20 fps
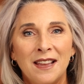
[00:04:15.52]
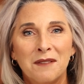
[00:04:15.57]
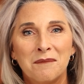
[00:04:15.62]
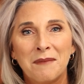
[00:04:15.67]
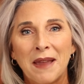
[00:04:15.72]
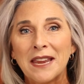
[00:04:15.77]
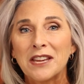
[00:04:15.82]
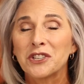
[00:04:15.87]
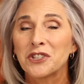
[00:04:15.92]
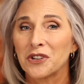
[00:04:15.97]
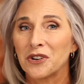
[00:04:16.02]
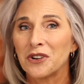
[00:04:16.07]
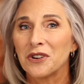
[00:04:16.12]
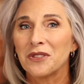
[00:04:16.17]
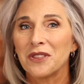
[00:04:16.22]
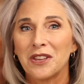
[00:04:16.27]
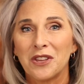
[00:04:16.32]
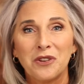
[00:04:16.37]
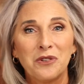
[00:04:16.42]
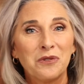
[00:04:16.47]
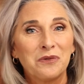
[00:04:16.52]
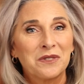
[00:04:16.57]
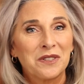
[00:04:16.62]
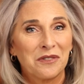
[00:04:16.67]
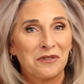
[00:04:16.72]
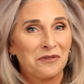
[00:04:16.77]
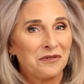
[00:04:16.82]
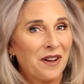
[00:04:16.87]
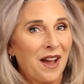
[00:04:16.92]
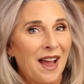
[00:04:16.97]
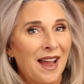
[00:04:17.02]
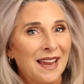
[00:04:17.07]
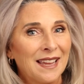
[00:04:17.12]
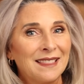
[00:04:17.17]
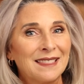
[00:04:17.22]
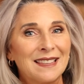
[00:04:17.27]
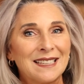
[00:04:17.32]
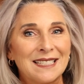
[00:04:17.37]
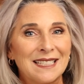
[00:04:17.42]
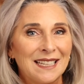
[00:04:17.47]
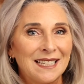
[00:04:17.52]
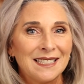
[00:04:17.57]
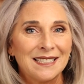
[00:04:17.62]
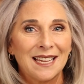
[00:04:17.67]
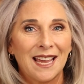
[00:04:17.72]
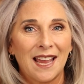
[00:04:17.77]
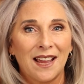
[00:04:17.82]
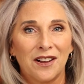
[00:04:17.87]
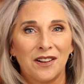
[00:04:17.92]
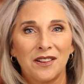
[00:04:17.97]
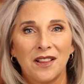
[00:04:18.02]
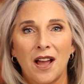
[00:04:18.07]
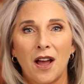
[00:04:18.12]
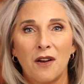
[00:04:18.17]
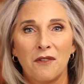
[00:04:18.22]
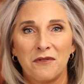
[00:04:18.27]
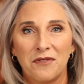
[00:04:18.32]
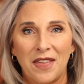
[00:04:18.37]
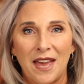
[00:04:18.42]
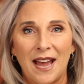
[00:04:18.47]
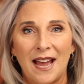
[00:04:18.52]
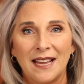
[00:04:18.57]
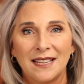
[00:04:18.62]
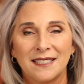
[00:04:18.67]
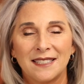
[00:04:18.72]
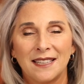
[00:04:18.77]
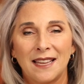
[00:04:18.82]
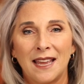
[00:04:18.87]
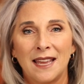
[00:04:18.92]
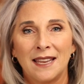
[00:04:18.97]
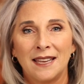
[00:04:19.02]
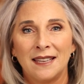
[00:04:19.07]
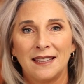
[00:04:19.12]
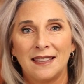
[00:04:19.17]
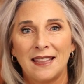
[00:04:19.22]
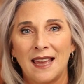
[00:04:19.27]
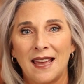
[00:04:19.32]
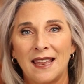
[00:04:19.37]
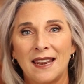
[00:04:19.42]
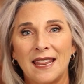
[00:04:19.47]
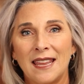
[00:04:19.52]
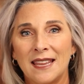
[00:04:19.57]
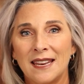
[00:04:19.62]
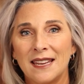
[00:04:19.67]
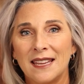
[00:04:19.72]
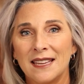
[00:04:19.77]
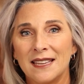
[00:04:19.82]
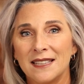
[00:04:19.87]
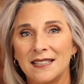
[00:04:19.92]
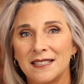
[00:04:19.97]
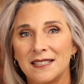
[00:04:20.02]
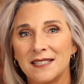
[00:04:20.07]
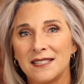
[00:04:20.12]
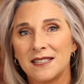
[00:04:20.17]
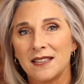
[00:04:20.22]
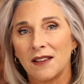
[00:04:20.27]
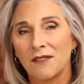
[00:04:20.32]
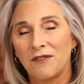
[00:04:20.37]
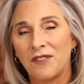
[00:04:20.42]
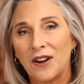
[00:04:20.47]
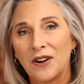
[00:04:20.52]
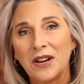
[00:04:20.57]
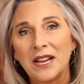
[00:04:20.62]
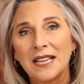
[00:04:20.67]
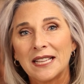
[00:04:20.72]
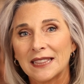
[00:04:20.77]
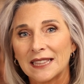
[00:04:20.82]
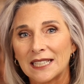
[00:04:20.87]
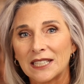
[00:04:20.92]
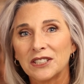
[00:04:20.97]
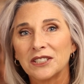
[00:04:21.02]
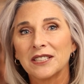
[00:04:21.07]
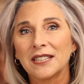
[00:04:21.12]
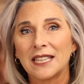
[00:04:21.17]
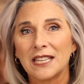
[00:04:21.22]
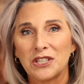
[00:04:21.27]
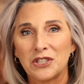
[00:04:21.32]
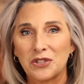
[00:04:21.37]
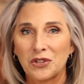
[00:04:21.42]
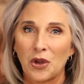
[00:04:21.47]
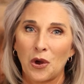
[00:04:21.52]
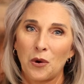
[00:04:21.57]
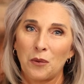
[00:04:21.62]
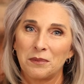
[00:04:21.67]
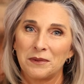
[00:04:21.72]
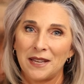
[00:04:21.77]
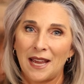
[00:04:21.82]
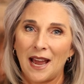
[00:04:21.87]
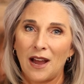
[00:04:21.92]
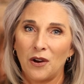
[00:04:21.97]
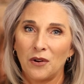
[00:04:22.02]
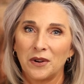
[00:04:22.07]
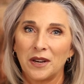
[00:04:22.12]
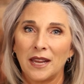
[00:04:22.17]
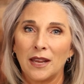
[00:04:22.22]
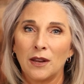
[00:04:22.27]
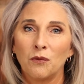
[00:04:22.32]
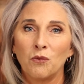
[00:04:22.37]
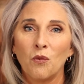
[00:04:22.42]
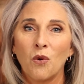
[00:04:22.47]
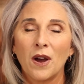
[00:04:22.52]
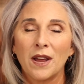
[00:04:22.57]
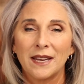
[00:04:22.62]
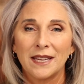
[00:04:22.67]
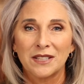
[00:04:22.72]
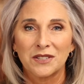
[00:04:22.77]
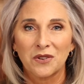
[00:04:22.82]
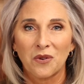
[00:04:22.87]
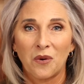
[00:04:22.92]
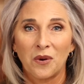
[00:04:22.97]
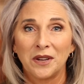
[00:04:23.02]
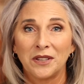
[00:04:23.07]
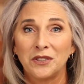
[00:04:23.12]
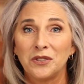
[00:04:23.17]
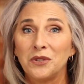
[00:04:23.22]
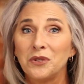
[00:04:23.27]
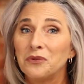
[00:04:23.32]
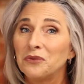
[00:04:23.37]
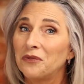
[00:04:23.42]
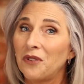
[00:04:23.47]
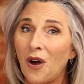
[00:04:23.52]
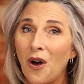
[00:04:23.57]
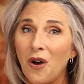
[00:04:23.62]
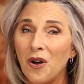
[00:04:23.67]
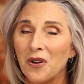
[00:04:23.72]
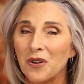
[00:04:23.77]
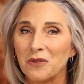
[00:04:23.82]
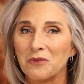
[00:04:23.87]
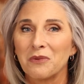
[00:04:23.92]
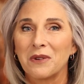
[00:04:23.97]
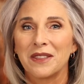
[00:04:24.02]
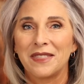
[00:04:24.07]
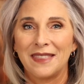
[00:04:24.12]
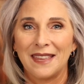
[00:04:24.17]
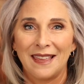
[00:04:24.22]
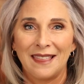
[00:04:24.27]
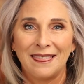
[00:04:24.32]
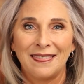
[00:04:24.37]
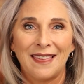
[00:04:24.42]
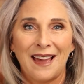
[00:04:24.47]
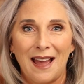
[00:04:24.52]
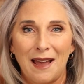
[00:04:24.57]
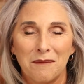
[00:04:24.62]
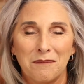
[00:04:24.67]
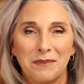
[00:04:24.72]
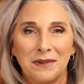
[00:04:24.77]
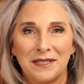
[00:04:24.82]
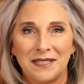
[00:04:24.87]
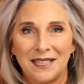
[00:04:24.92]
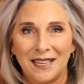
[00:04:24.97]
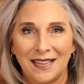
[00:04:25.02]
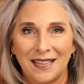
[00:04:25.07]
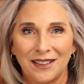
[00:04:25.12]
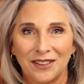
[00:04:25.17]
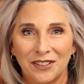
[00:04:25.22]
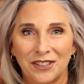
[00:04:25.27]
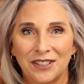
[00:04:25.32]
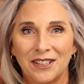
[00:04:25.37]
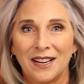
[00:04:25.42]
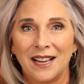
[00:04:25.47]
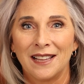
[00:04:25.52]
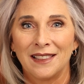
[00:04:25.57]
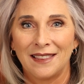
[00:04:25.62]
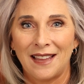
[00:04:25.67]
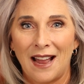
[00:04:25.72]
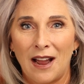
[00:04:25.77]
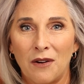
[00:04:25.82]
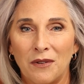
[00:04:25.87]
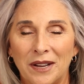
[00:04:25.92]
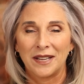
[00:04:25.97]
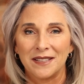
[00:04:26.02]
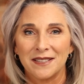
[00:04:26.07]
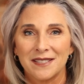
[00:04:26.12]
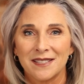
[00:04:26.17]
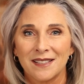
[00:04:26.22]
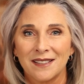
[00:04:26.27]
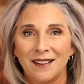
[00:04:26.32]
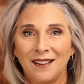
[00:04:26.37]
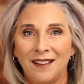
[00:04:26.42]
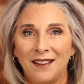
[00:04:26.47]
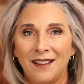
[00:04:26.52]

Make sure that you've defined the detail of that and that it is very clearly scoped out in what is going to fall within that particular allowance.